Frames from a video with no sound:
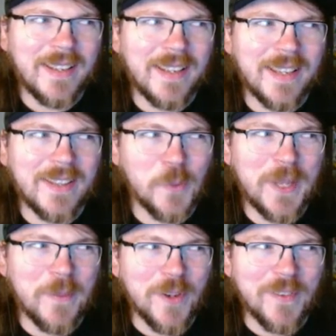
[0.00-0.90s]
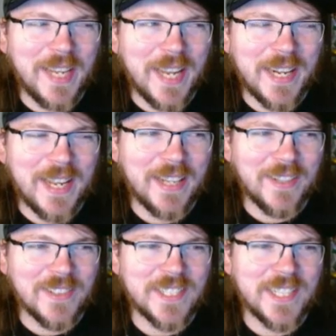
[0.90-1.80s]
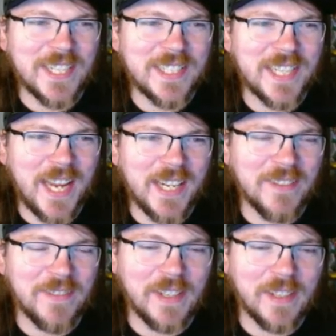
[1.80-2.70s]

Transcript: and the way the movie kind of handles it, it's kind of